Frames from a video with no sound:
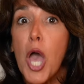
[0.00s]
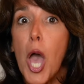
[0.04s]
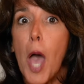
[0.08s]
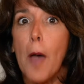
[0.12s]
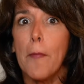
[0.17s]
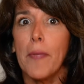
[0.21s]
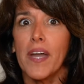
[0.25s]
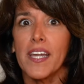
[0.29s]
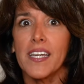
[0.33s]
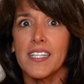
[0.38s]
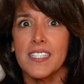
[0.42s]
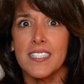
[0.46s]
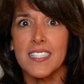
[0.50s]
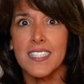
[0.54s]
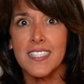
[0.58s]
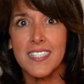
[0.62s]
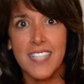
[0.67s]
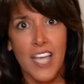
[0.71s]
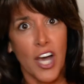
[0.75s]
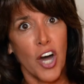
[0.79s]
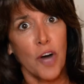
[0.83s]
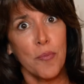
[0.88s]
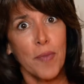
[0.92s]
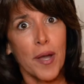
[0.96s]
Am I going to
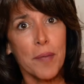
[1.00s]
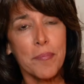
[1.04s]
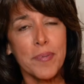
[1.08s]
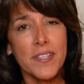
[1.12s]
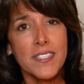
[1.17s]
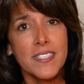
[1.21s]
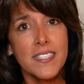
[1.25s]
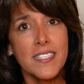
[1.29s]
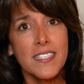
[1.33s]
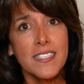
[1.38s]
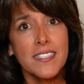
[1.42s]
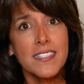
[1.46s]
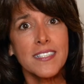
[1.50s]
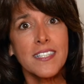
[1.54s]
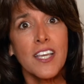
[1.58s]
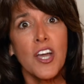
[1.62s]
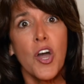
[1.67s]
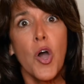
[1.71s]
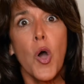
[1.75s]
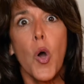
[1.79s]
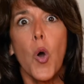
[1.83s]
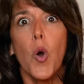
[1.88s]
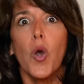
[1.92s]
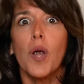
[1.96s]
sell my business?
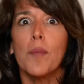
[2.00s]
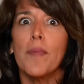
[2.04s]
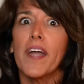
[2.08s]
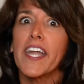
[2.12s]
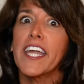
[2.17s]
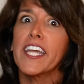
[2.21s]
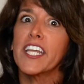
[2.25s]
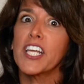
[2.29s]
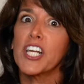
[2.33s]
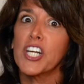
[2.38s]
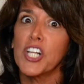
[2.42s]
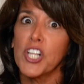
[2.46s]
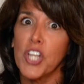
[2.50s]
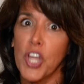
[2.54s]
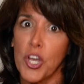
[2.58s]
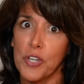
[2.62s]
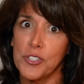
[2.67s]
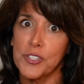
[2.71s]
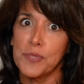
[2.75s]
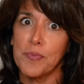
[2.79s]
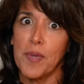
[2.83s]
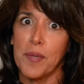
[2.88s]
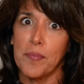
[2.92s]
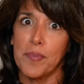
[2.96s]
Or am I going to
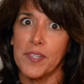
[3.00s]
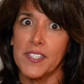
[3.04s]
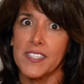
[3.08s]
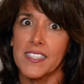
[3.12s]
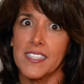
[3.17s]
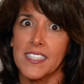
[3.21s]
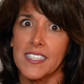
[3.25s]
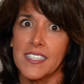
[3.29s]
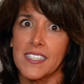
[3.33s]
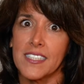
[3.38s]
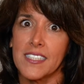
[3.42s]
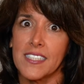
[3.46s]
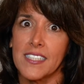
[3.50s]
close my business?